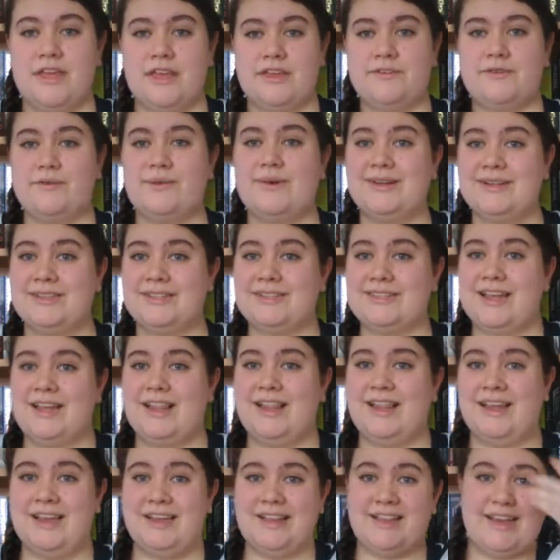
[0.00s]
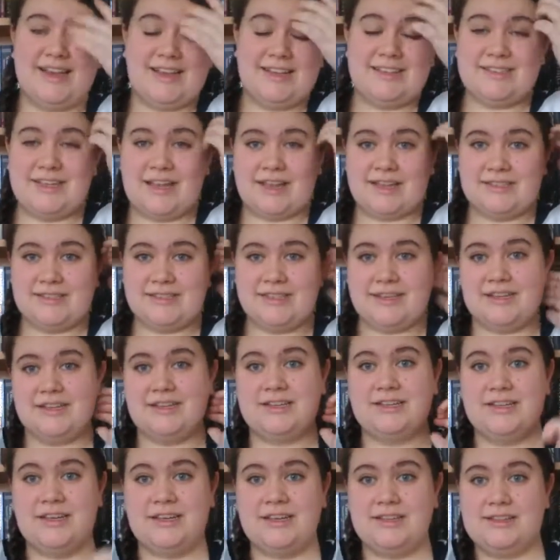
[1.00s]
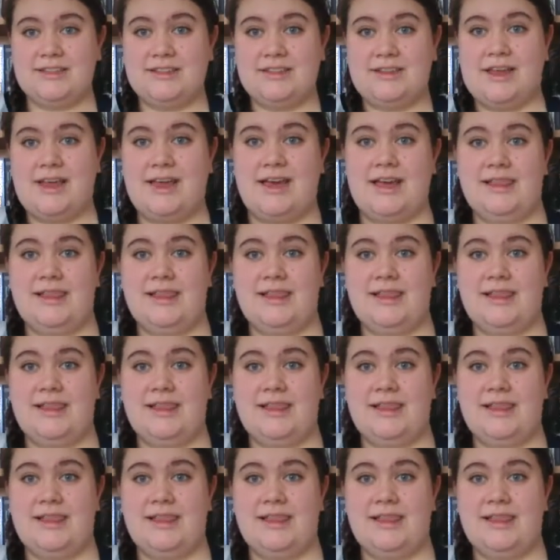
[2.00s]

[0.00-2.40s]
If you want to tell her that I tagged her, that